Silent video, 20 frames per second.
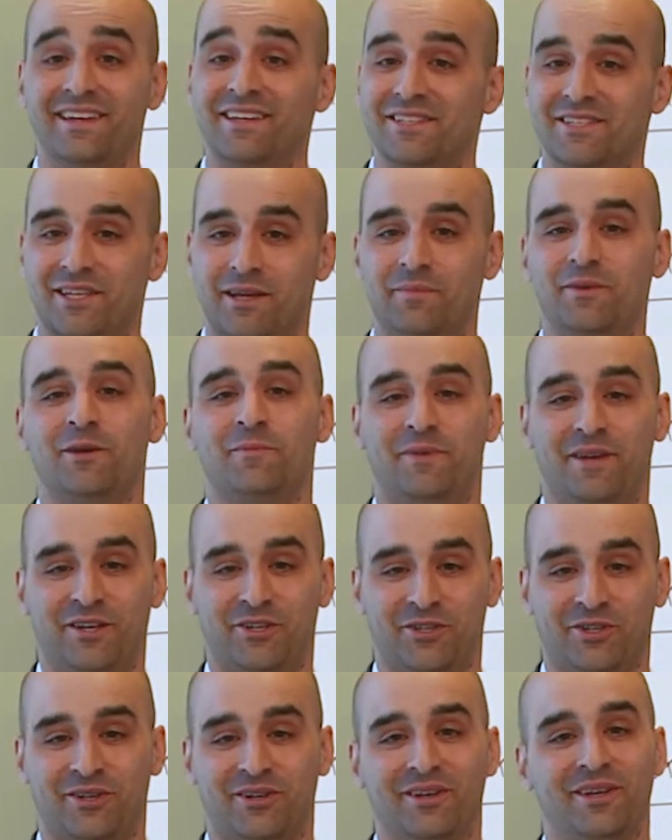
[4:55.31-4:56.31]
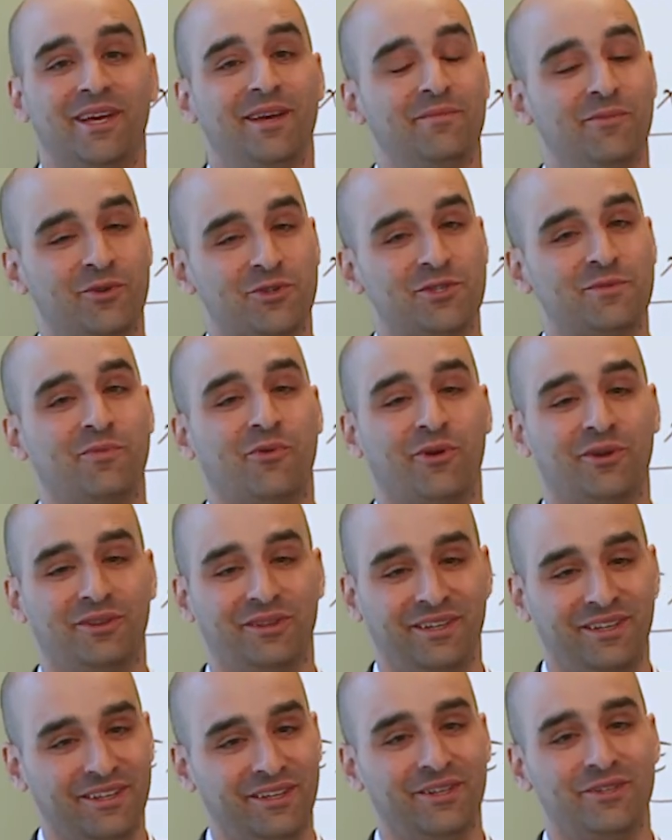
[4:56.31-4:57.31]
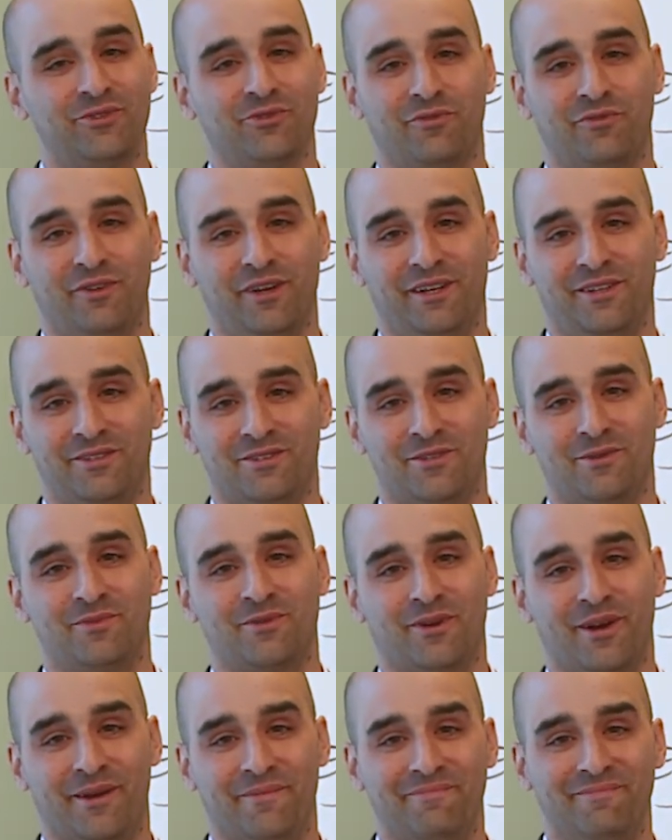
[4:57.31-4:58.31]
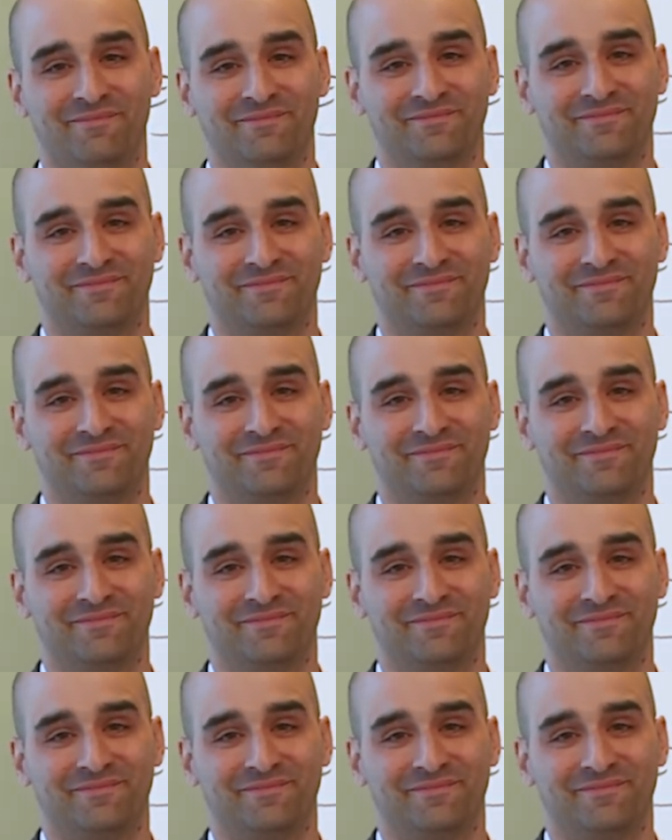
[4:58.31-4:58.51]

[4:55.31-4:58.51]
Send me a picture, and most importantly, don't forget to subscribe.